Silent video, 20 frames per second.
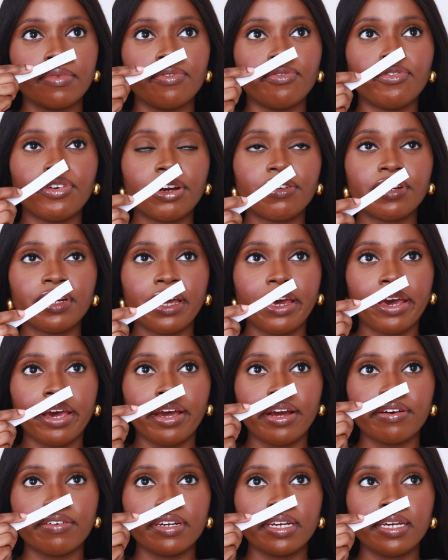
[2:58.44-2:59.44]
very
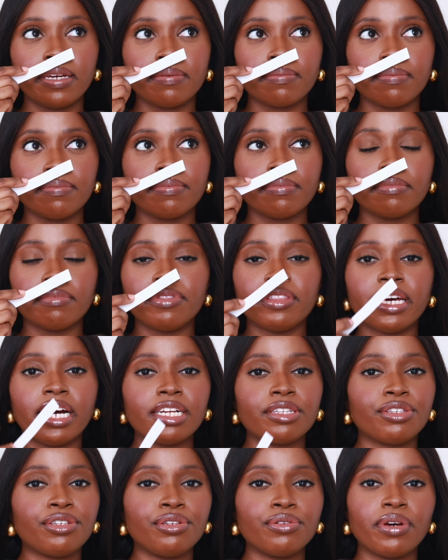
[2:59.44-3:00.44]
airy,
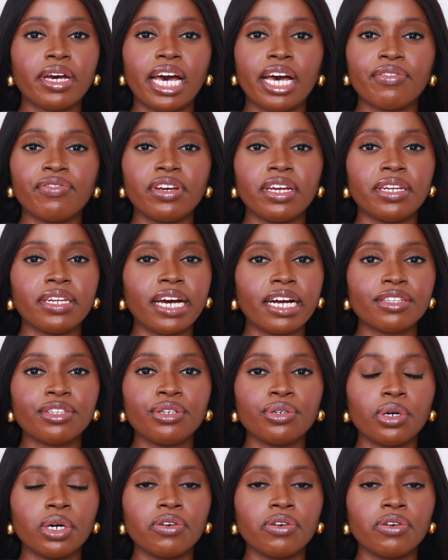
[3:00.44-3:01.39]
not too heavy, not too